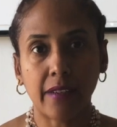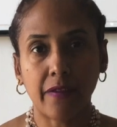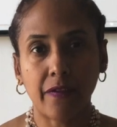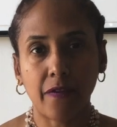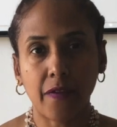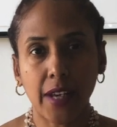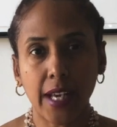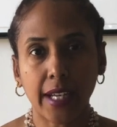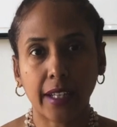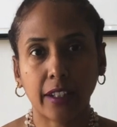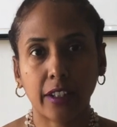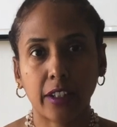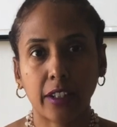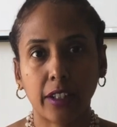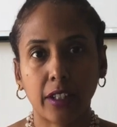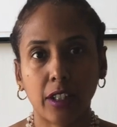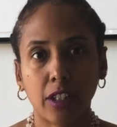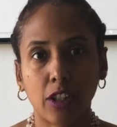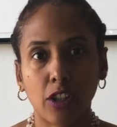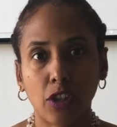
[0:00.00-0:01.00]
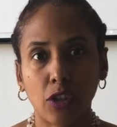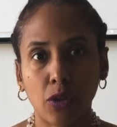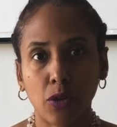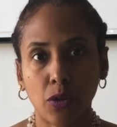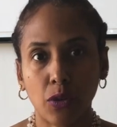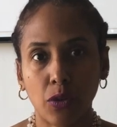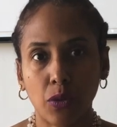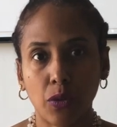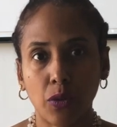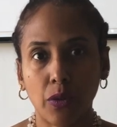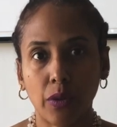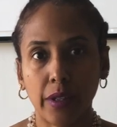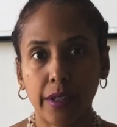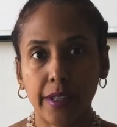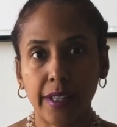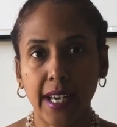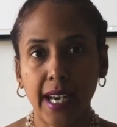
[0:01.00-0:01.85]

affect you.